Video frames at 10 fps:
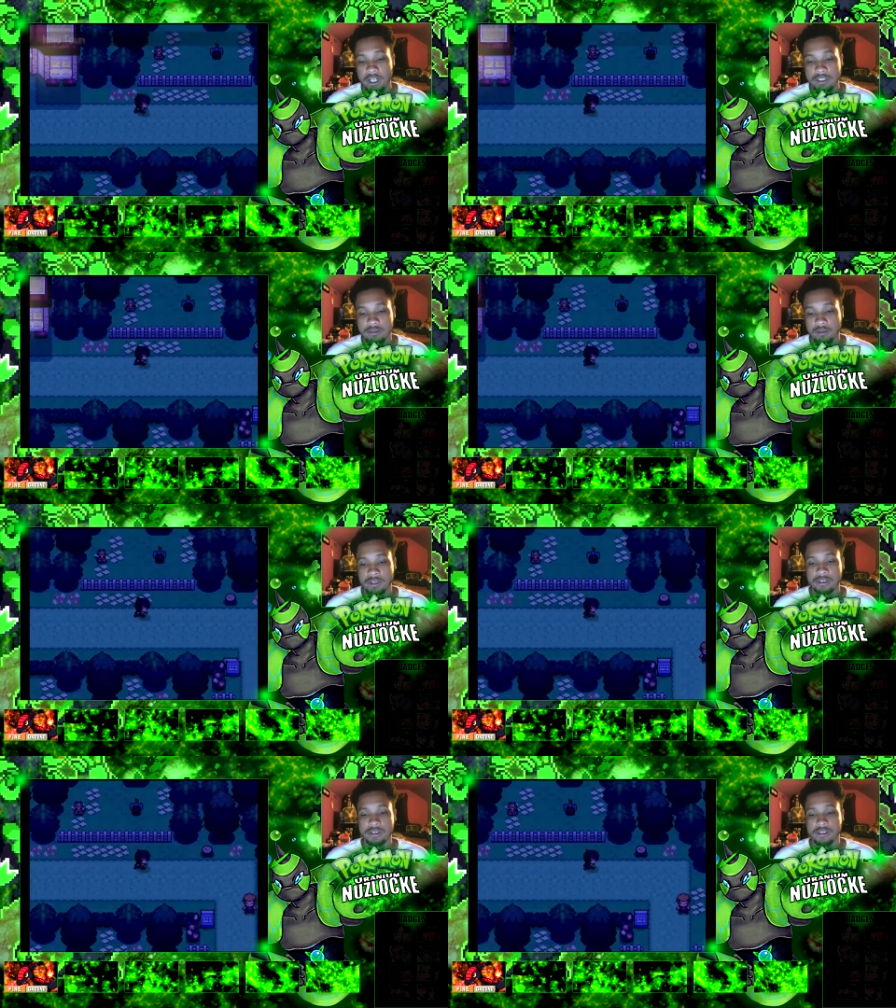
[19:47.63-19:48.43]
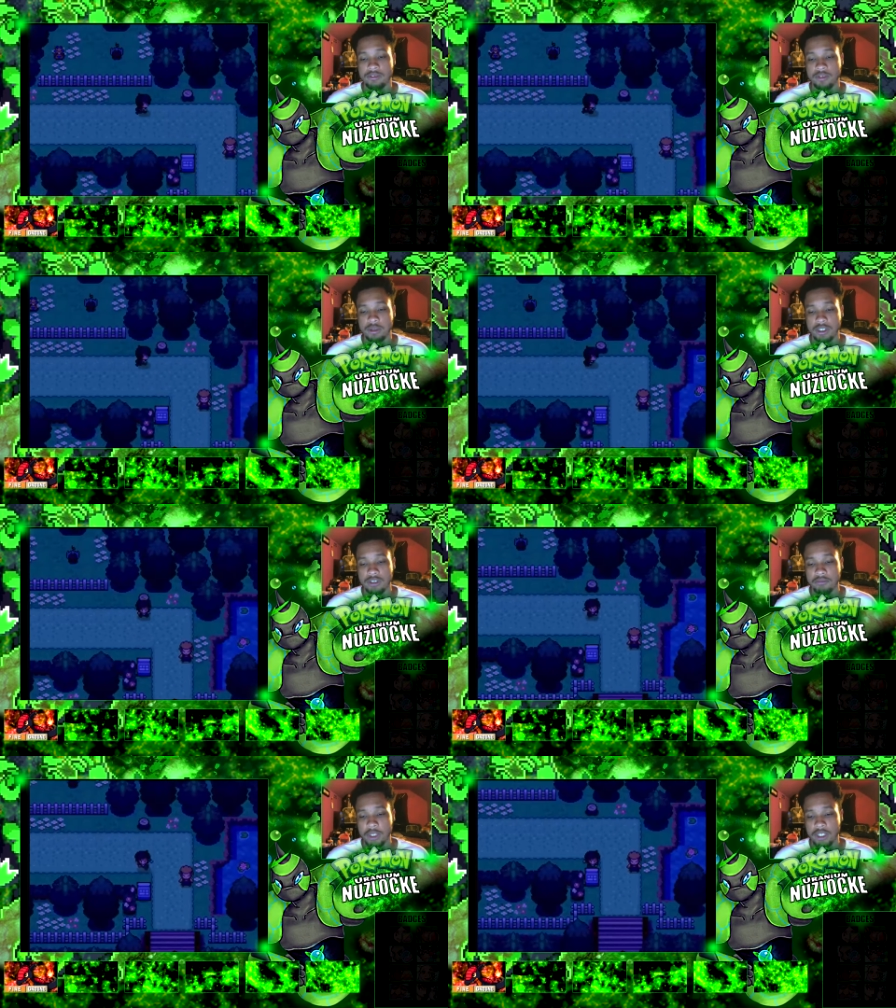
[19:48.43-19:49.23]
I just wanted to see if you could give
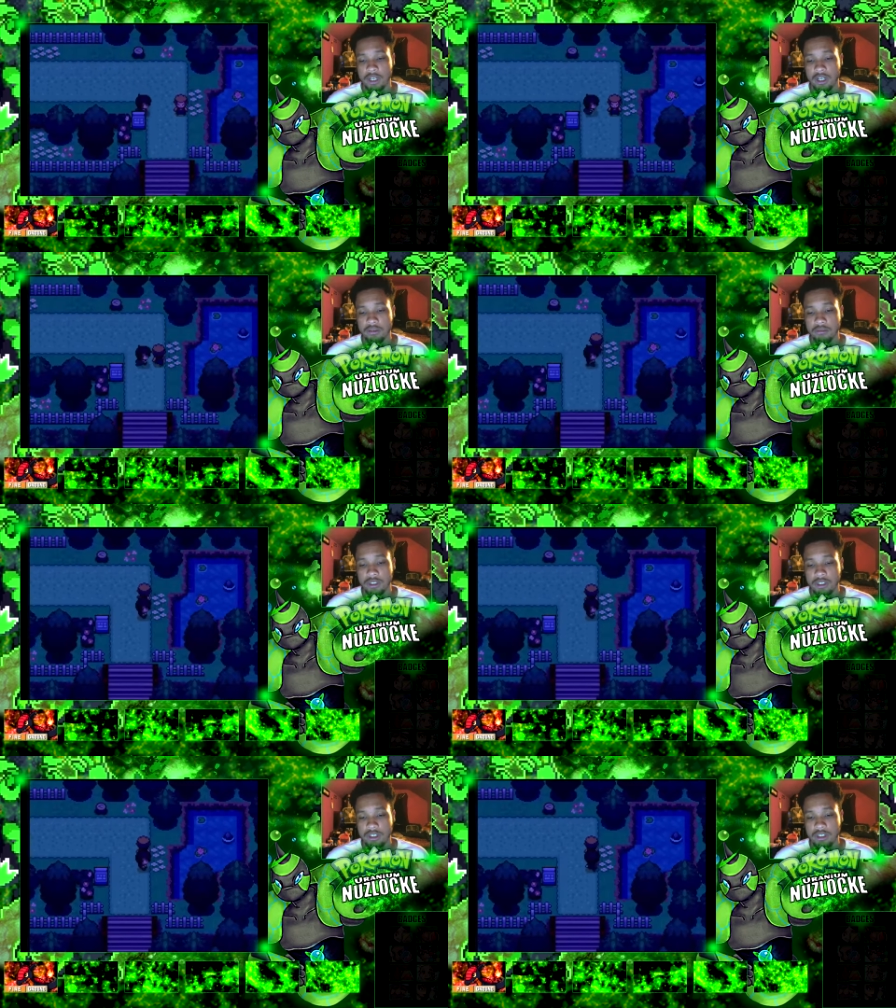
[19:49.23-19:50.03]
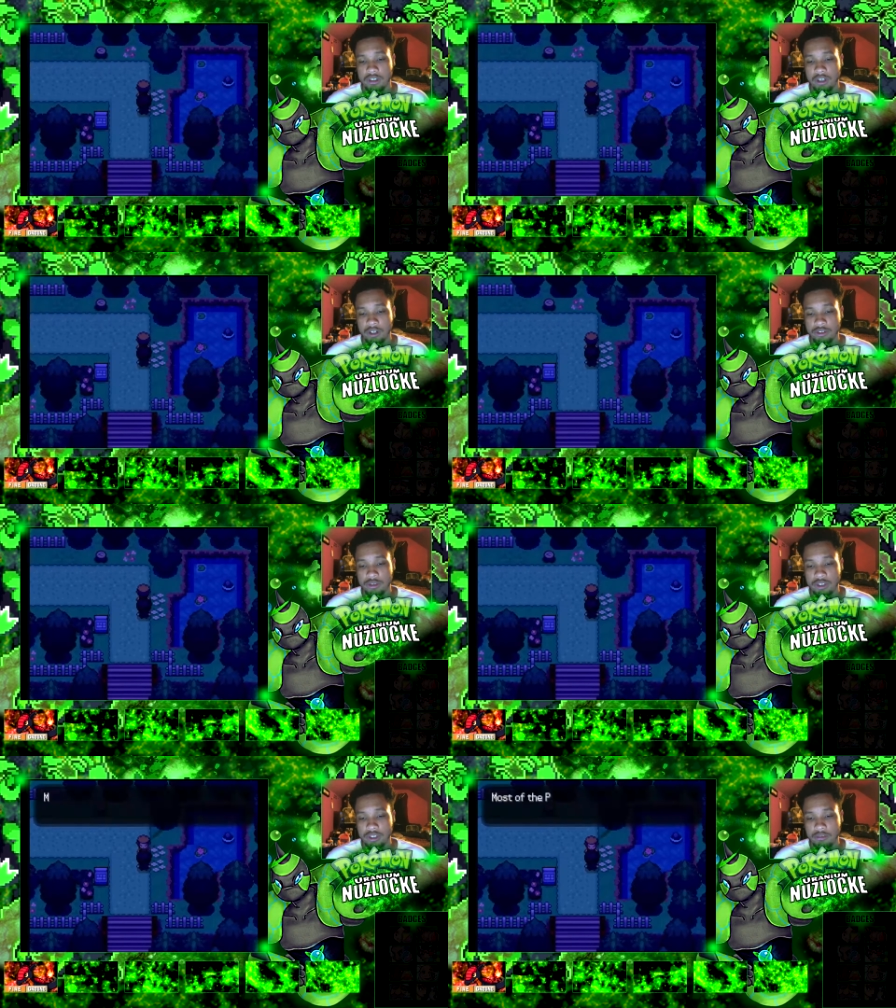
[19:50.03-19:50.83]
me an item. Are you
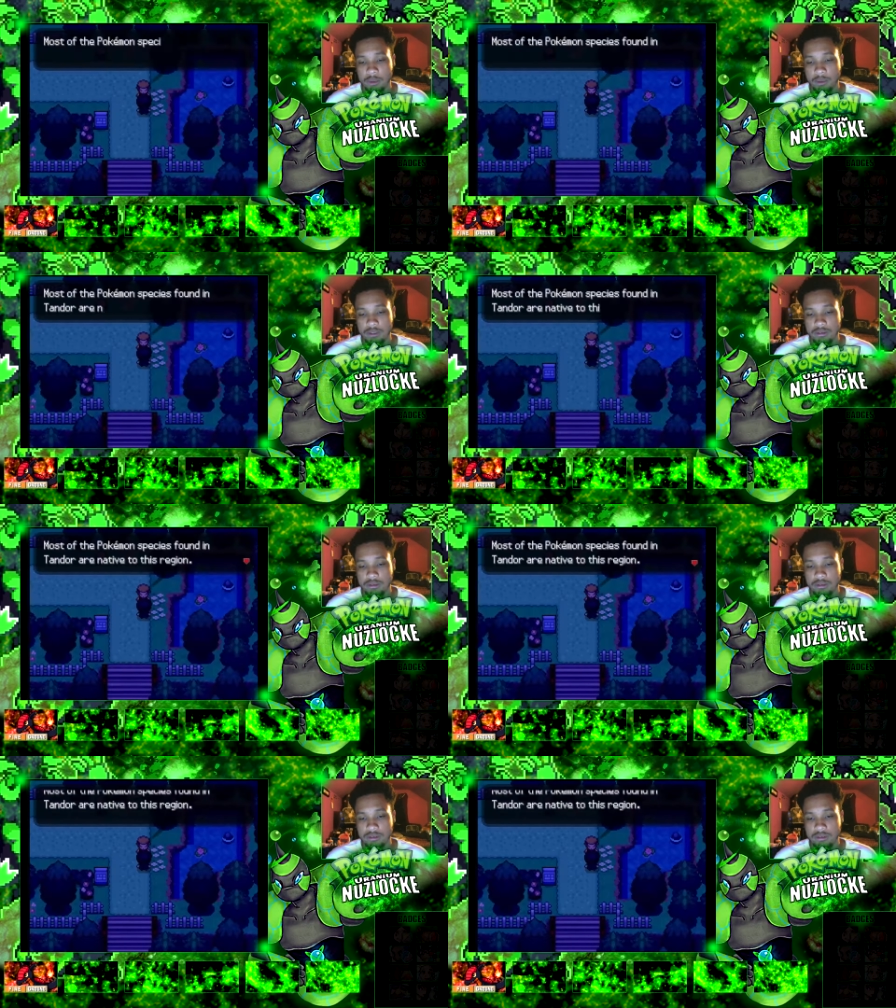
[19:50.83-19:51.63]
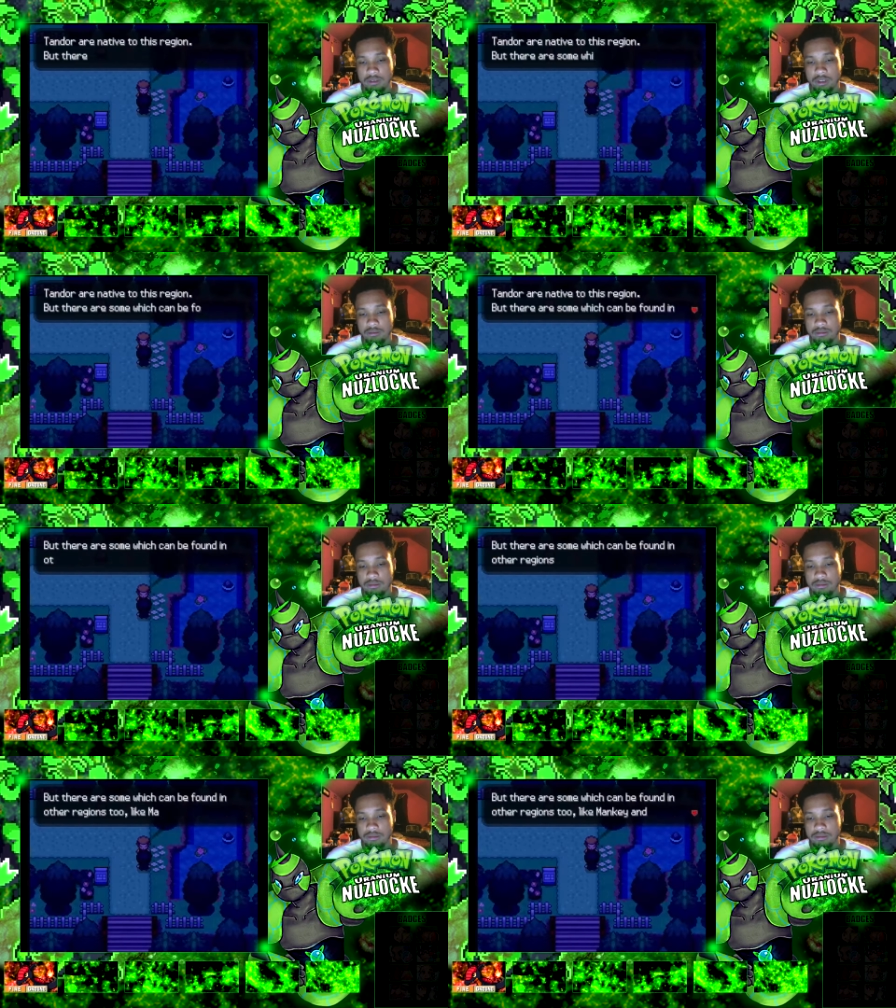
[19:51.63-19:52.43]
gonna give me one?
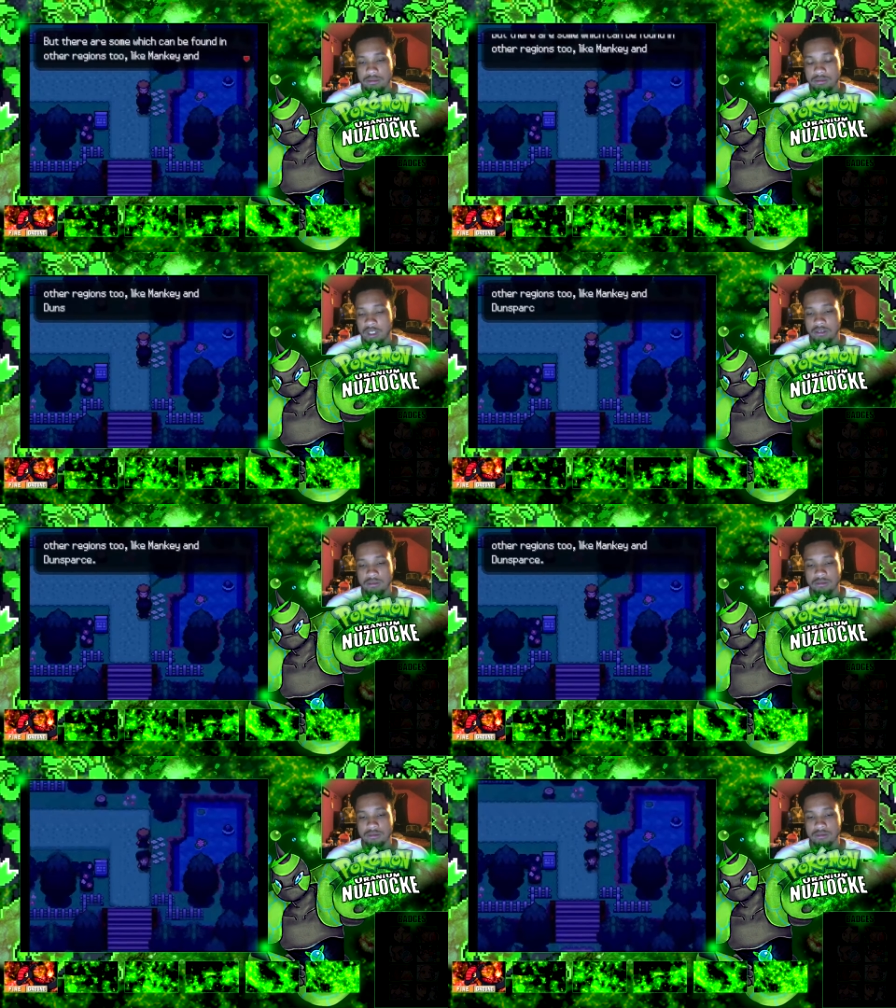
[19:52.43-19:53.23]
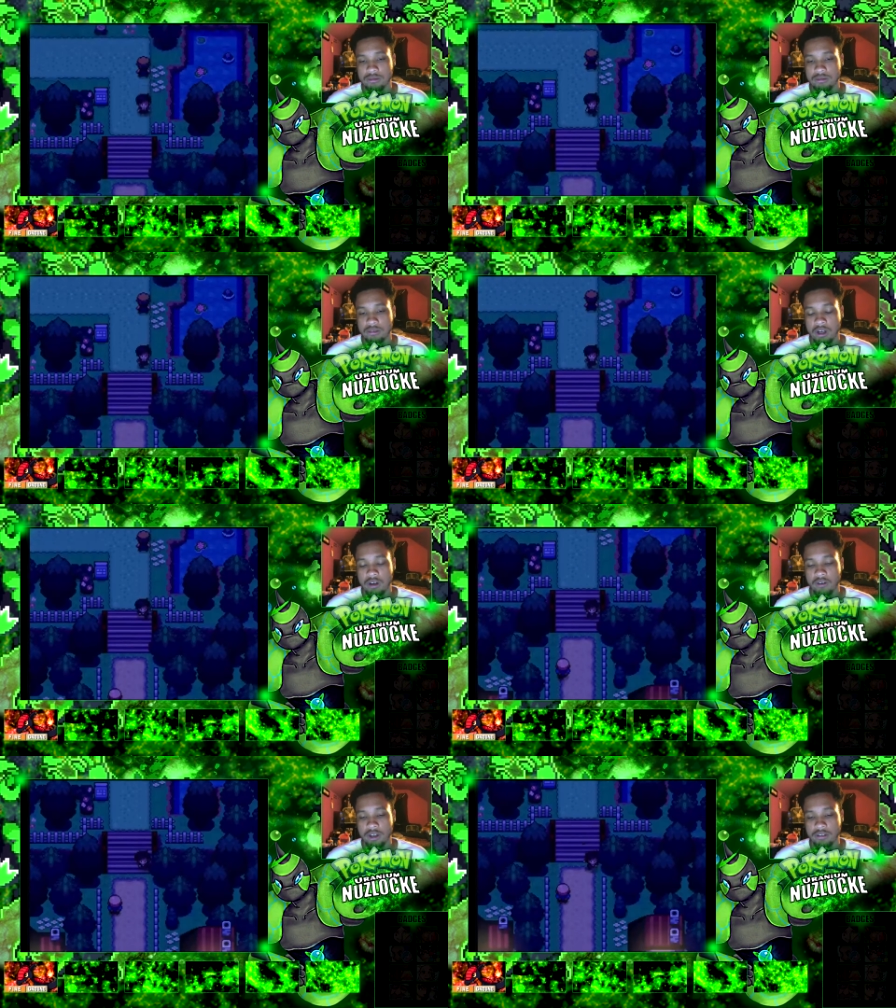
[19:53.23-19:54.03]
No? No?
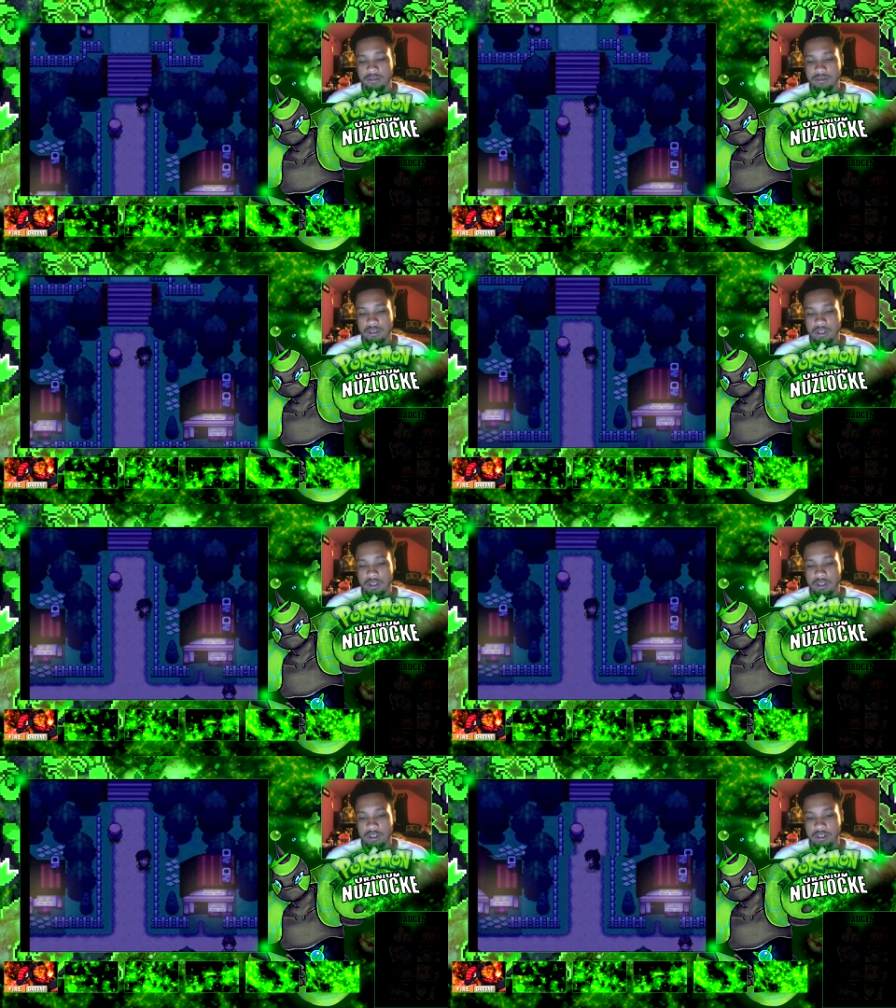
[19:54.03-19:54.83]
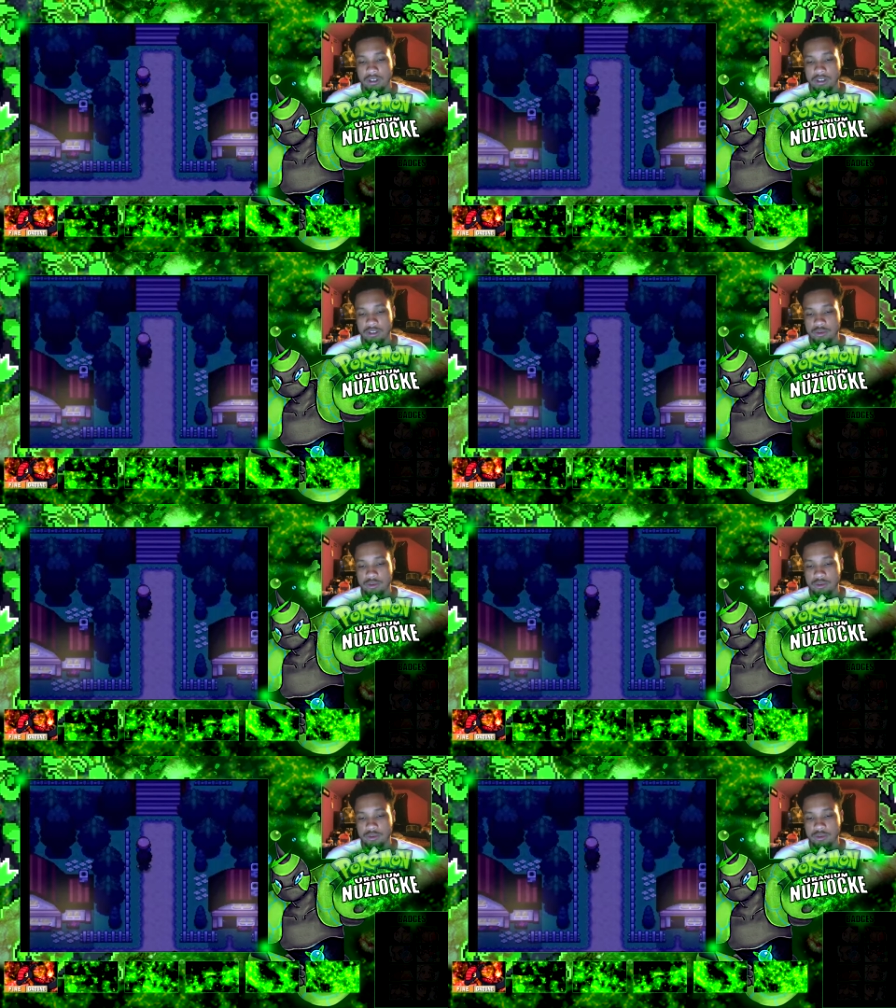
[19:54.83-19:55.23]
Alright. You?